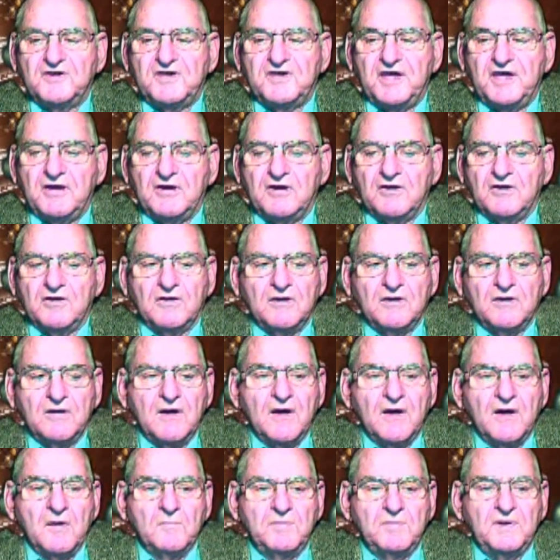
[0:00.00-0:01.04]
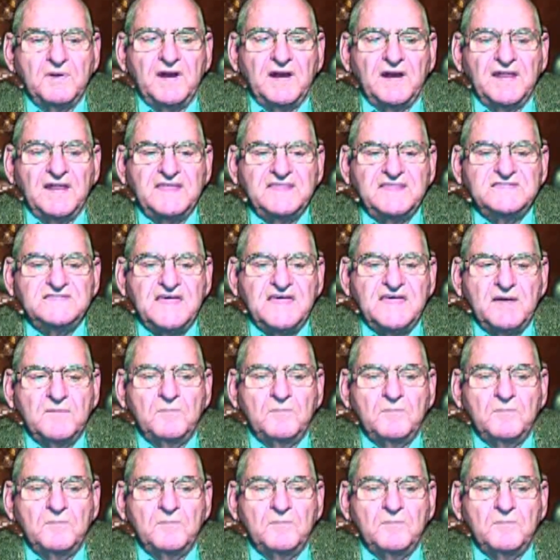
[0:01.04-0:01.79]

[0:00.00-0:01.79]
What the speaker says: care, but lead them